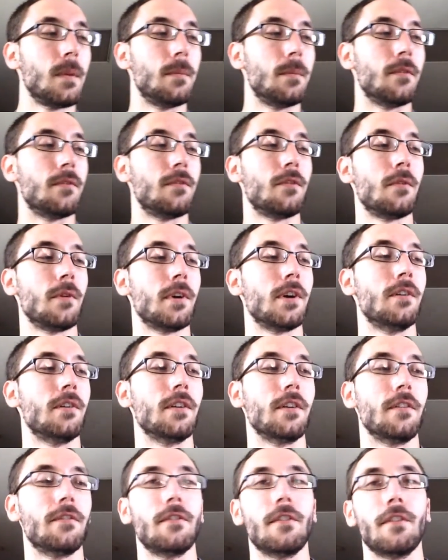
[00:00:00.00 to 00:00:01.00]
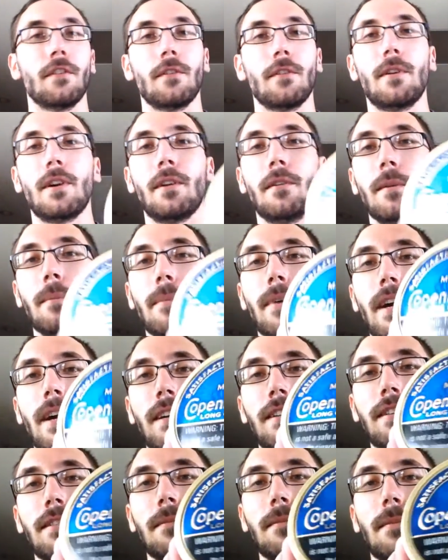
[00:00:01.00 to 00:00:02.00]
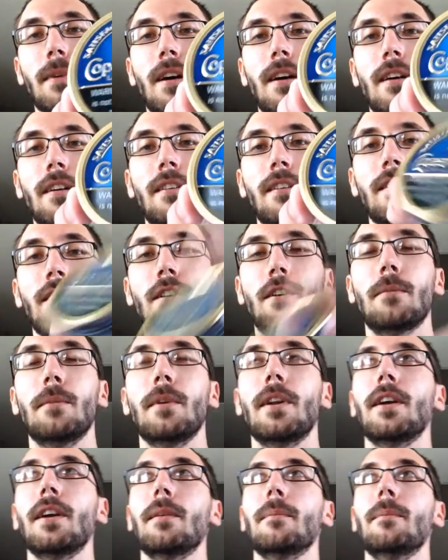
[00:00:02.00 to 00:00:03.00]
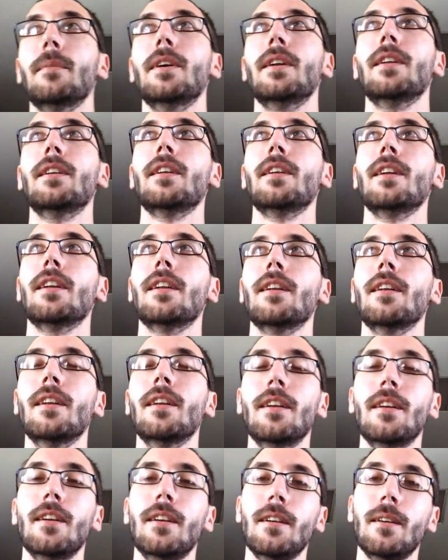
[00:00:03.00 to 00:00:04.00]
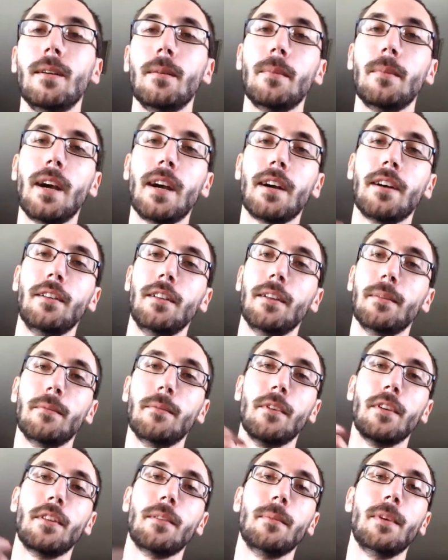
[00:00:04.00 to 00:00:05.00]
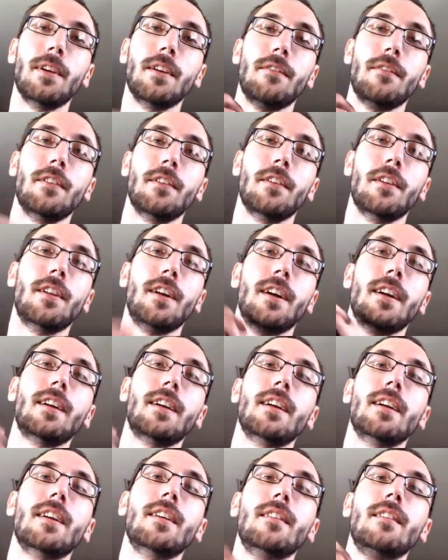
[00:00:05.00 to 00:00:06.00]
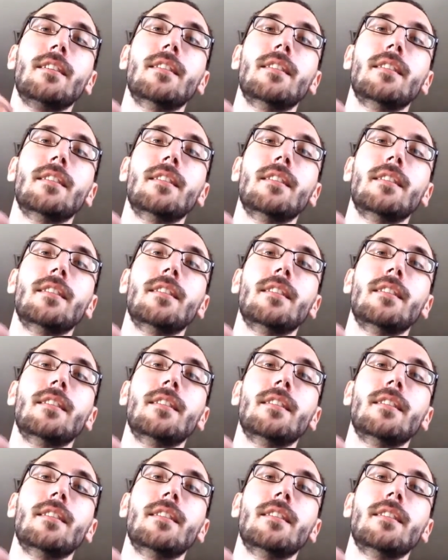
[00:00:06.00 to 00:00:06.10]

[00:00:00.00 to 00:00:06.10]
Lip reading: before we go any further, why don't we pack some Copenhagen Mint and pack a lip with me if you'd like.